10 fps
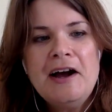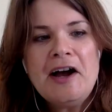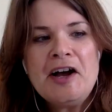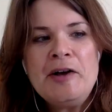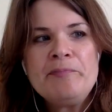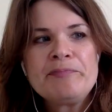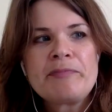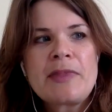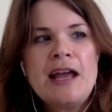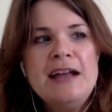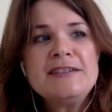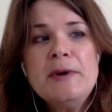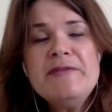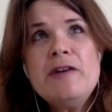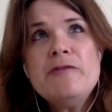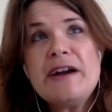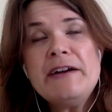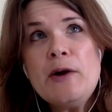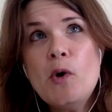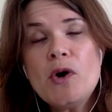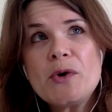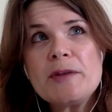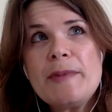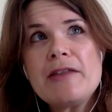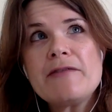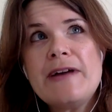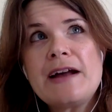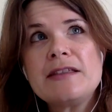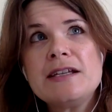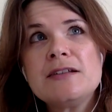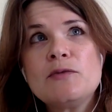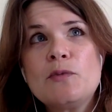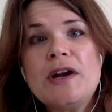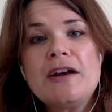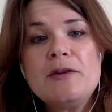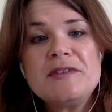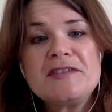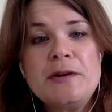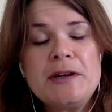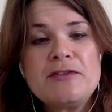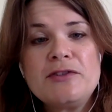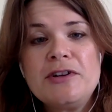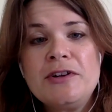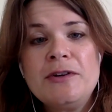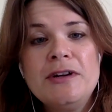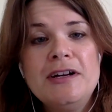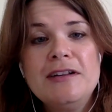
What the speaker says: And so I felt very awkward about the fact that when I was going through